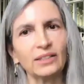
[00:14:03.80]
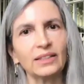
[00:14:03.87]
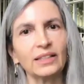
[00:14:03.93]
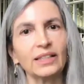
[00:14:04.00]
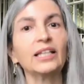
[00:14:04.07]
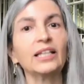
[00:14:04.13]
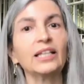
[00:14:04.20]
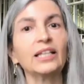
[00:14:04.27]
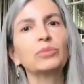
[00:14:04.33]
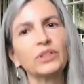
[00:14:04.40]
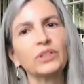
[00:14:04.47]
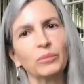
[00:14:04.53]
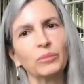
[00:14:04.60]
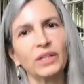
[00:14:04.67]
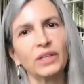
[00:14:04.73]

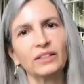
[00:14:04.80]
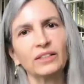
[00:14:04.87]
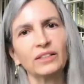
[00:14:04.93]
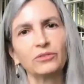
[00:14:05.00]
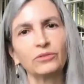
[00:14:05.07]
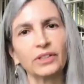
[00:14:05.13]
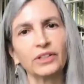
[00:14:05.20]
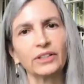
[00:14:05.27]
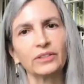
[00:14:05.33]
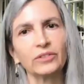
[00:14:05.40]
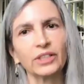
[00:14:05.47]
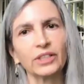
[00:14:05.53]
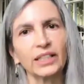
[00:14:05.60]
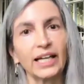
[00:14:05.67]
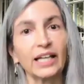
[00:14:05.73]
implement very,
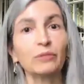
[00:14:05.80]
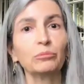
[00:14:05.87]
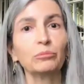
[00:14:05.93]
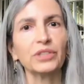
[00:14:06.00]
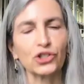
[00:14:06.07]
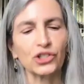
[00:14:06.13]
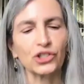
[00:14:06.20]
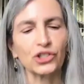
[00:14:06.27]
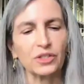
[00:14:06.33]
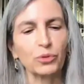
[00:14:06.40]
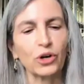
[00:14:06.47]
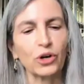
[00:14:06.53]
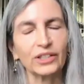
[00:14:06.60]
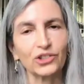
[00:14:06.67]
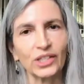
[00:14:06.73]
very ambitious
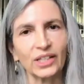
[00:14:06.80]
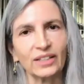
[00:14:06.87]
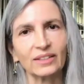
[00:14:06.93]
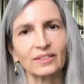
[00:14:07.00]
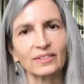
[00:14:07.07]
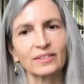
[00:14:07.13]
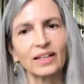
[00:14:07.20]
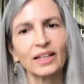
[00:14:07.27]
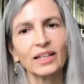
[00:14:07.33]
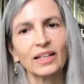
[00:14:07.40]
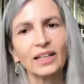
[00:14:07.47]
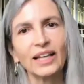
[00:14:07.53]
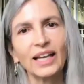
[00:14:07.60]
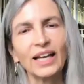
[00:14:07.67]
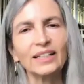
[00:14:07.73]
projects.
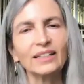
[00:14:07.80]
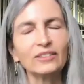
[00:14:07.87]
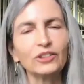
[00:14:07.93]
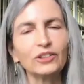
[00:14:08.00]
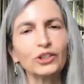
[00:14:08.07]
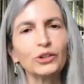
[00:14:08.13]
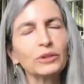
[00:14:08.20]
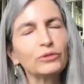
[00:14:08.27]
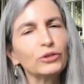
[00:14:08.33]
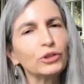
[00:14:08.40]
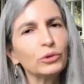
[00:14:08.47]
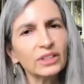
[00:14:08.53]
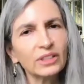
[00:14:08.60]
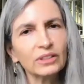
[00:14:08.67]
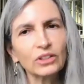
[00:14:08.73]
And you know, if you
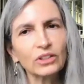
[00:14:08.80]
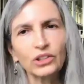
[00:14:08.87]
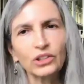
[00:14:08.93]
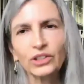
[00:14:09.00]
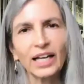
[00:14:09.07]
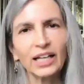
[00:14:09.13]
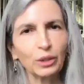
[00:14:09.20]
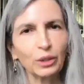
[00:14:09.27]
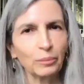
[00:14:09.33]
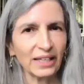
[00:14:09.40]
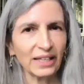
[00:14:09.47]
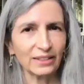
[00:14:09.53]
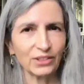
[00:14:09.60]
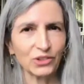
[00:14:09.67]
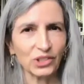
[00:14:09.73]
can learn how to
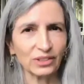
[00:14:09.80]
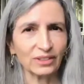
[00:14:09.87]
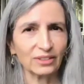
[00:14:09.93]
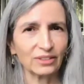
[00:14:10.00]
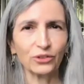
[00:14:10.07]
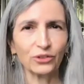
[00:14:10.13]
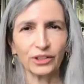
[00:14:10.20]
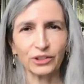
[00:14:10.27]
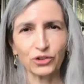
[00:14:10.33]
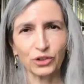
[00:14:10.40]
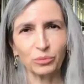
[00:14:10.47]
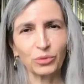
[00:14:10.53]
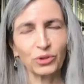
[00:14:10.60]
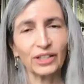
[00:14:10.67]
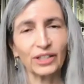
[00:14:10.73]
manage a
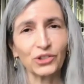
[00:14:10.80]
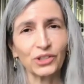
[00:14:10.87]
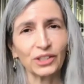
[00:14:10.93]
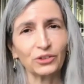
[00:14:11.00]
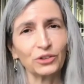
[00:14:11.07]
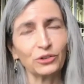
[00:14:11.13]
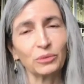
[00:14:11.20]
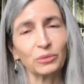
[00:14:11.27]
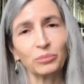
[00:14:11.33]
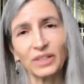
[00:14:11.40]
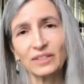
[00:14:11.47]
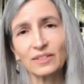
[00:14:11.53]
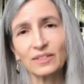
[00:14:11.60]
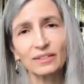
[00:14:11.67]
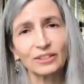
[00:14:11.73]
construction project, you can
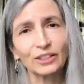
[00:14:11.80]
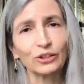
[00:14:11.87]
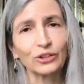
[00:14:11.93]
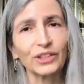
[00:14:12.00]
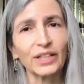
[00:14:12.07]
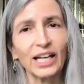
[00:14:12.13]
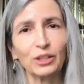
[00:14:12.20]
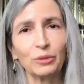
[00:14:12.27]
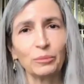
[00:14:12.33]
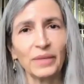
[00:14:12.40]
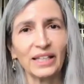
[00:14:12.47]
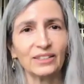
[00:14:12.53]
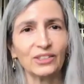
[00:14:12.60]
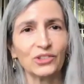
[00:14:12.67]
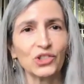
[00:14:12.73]
basically learn how to
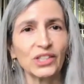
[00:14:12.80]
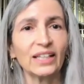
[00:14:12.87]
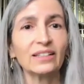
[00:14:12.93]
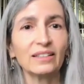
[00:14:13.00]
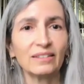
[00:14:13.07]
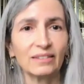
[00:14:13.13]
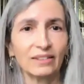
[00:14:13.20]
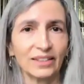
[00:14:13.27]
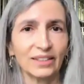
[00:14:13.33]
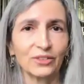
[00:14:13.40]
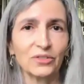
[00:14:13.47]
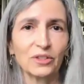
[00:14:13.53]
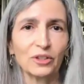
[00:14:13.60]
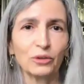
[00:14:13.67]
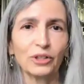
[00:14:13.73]
manage anything.
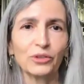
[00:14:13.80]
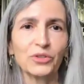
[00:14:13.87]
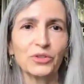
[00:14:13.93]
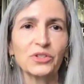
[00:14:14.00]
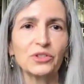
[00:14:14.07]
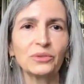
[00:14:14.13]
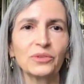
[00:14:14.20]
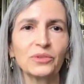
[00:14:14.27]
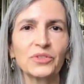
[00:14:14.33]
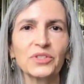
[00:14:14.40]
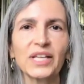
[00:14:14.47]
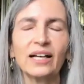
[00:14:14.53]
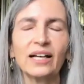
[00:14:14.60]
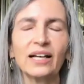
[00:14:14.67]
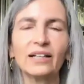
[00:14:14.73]
So those students
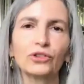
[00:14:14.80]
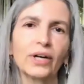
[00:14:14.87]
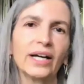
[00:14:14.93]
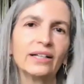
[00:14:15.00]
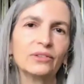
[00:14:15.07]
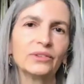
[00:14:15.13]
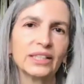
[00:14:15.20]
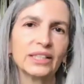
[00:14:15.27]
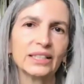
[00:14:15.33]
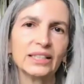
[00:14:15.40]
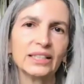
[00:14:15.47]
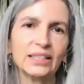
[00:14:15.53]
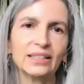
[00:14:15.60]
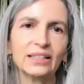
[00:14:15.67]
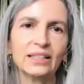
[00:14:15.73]
have grounding
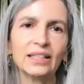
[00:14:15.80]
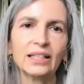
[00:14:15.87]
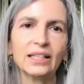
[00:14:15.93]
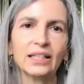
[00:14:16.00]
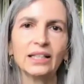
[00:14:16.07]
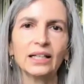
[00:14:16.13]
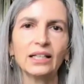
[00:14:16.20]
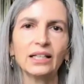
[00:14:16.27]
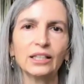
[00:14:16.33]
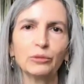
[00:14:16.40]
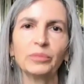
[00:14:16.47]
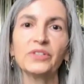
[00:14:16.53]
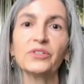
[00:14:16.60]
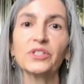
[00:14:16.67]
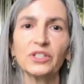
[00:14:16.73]
in
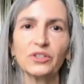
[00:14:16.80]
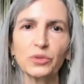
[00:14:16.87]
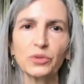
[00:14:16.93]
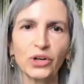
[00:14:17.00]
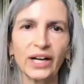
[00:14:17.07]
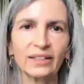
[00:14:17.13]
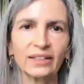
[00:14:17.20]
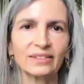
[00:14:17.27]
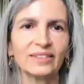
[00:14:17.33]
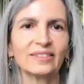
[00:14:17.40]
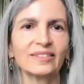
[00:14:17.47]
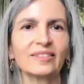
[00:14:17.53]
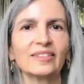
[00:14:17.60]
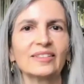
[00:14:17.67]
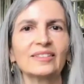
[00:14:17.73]
business
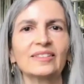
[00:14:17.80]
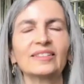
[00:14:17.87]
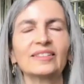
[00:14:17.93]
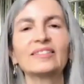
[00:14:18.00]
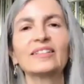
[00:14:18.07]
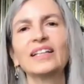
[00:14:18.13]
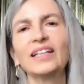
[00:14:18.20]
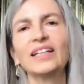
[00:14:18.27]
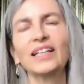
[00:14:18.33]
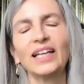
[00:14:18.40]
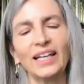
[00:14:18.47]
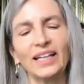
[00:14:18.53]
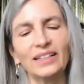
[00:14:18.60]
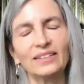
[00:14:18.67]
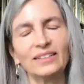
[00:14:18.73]
practices
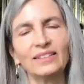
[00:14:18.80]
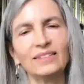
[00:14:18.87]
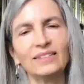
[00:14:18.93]
and